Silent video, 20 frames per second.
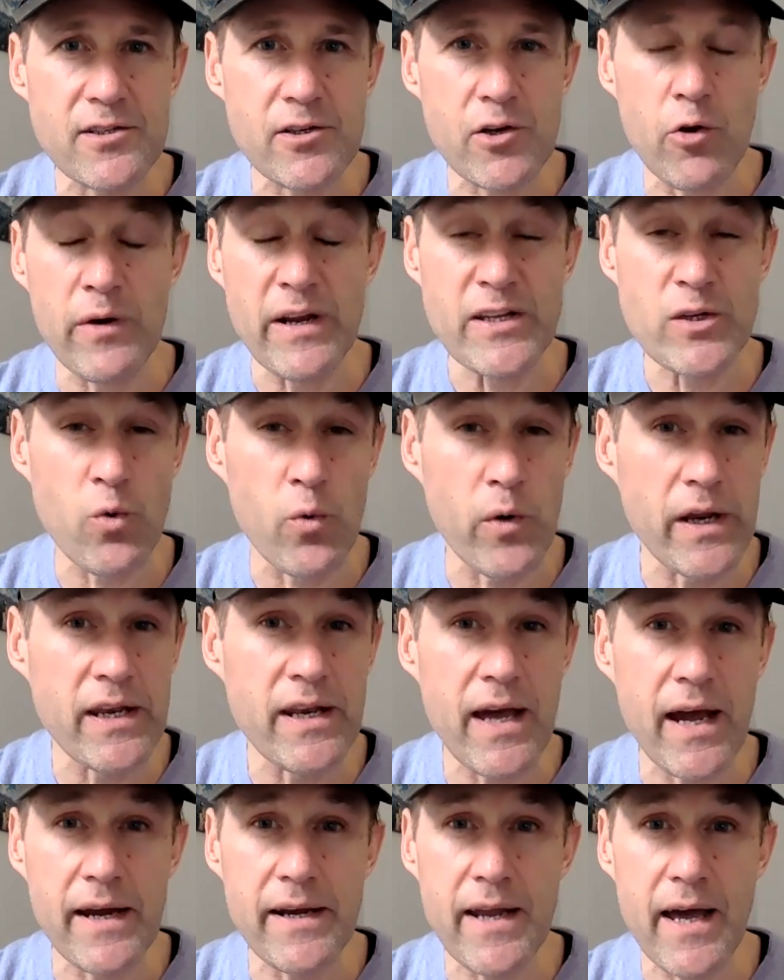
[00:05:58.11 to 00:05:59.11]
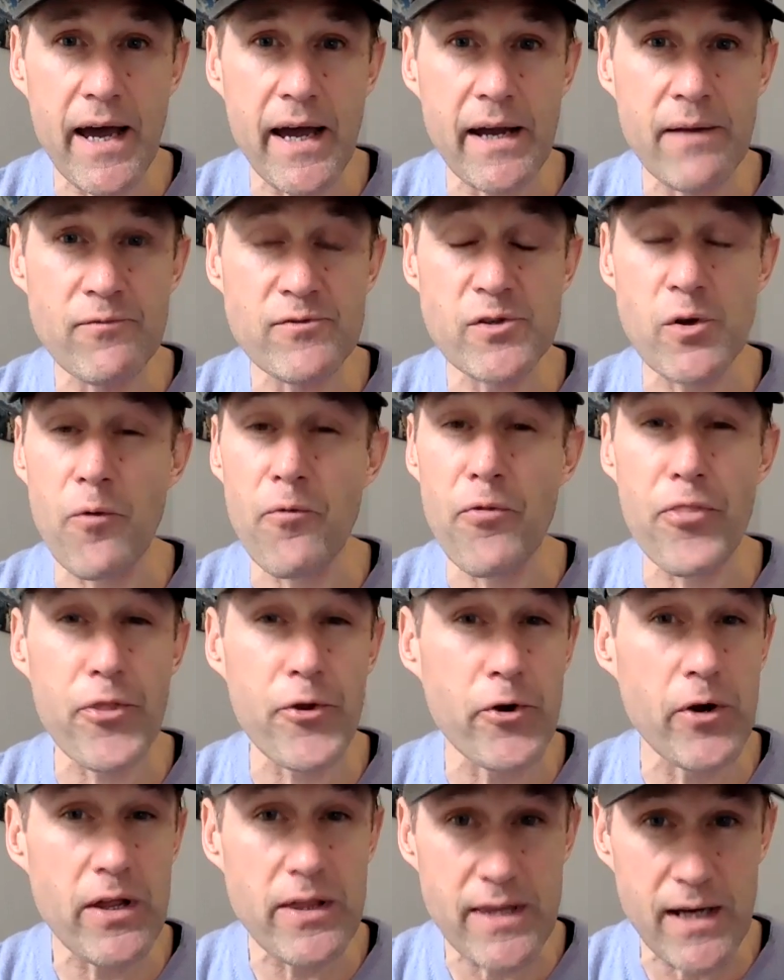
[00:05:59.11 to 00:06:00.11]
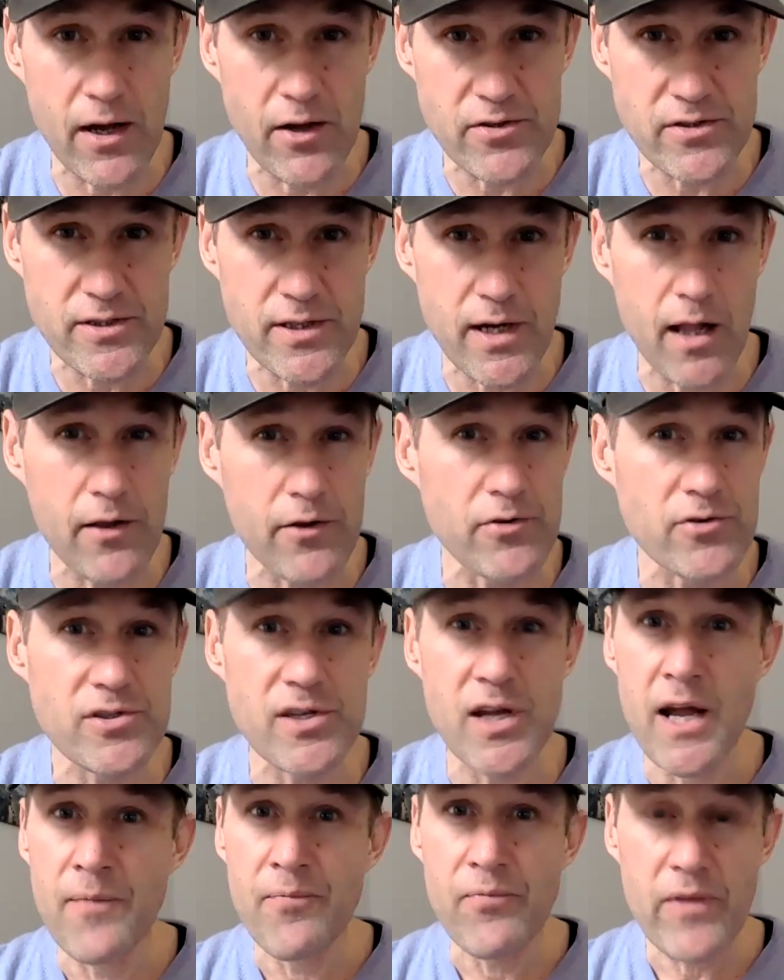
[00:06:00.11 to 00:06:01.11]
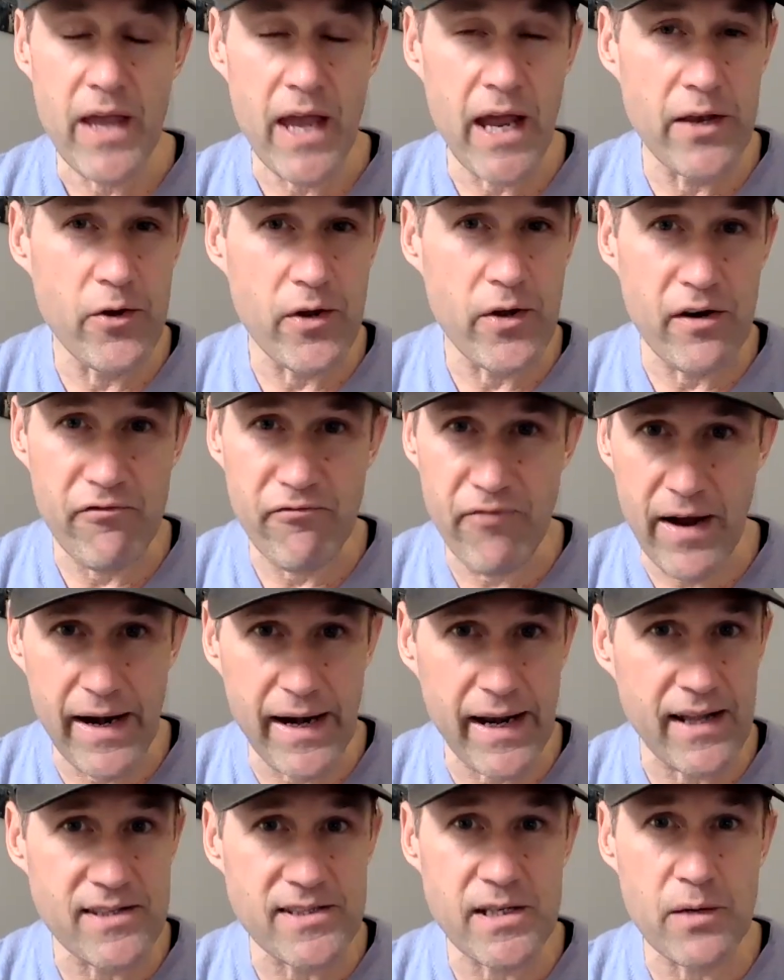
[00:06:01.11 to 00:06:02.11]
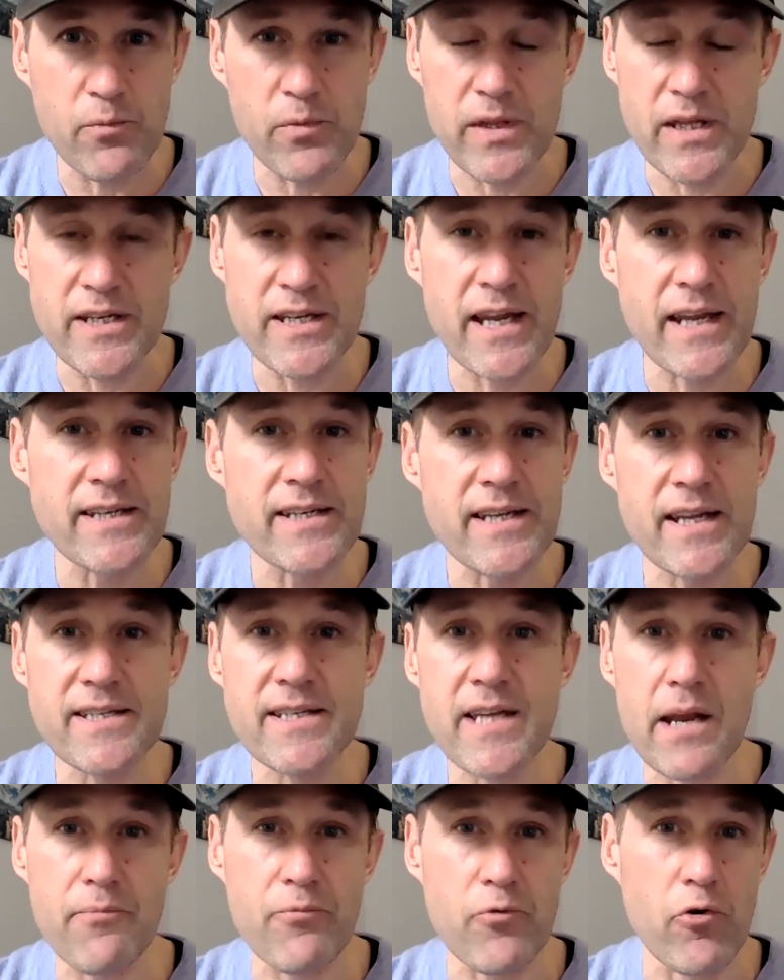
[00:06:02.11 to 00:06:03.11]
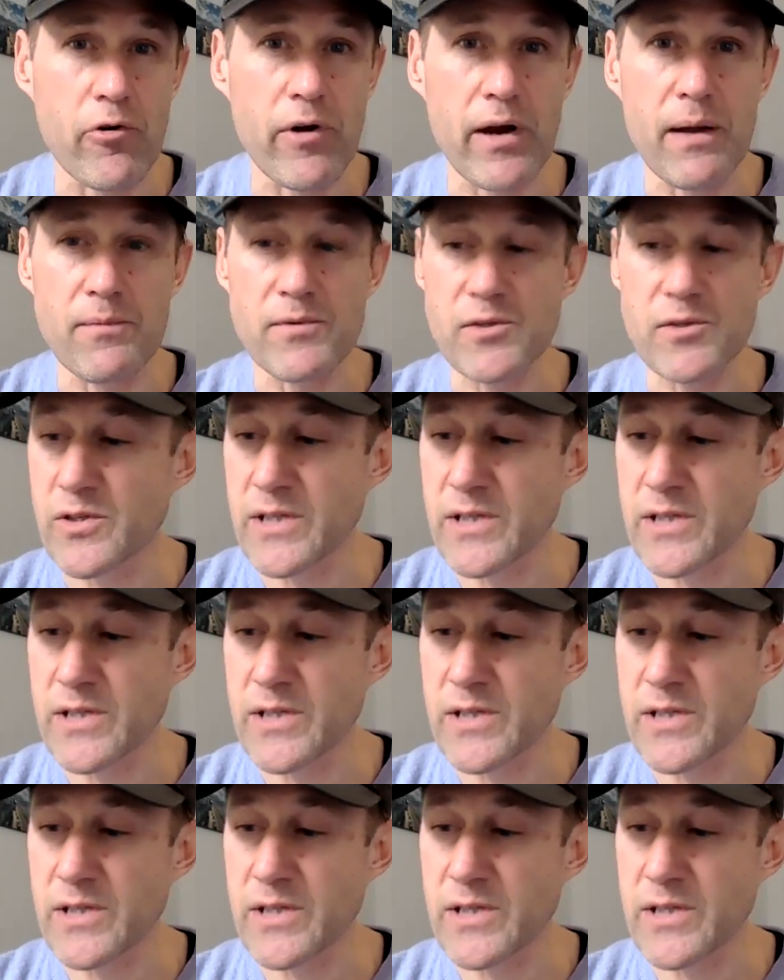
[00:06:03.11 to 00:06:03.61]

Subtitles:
They're only $29,900, so $30,000, and you can finance them with a 10-10-10 program.